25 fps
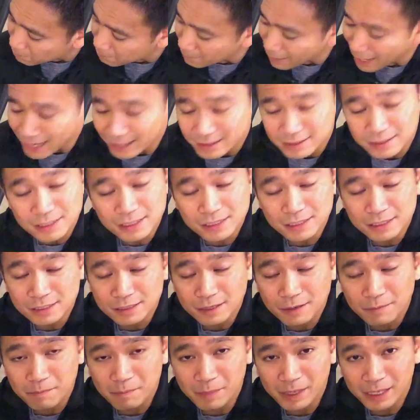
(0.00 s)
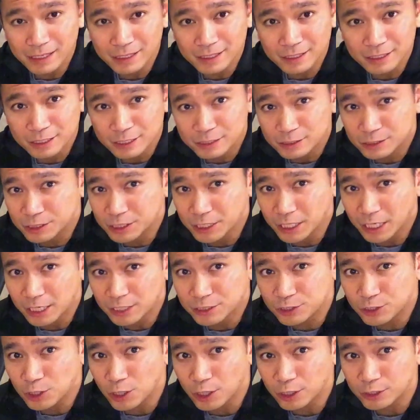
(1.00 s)
Maxxis Minion
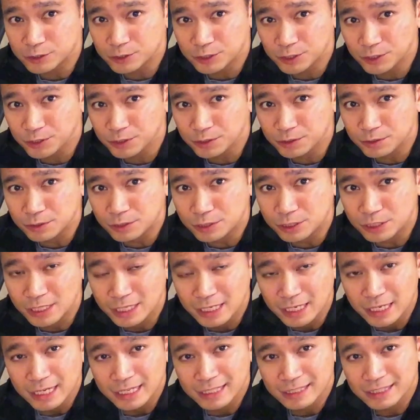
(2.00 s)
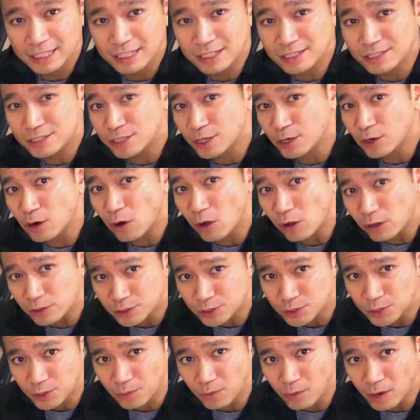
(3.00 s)
DHR2s. These are
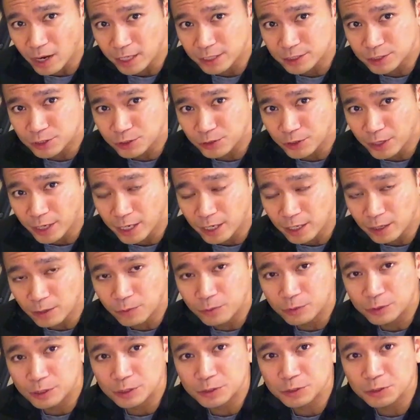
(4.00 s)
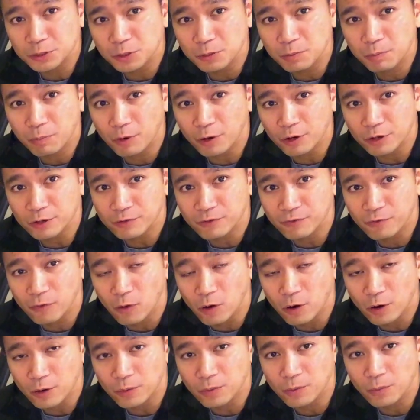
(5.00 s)
also wide trail with a
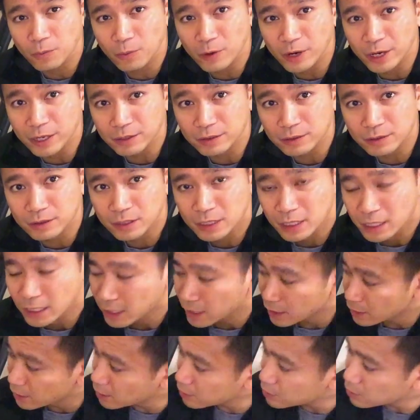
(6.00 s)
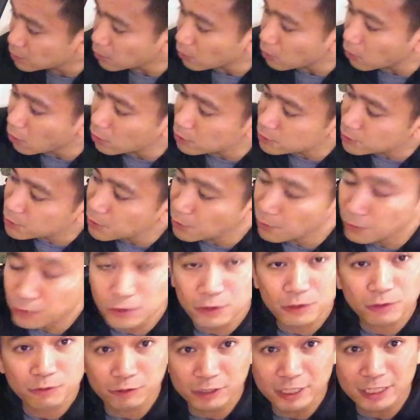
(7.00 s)
2.4 width. These are also
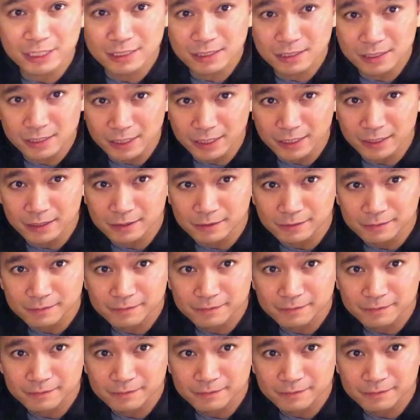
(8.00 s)
3C.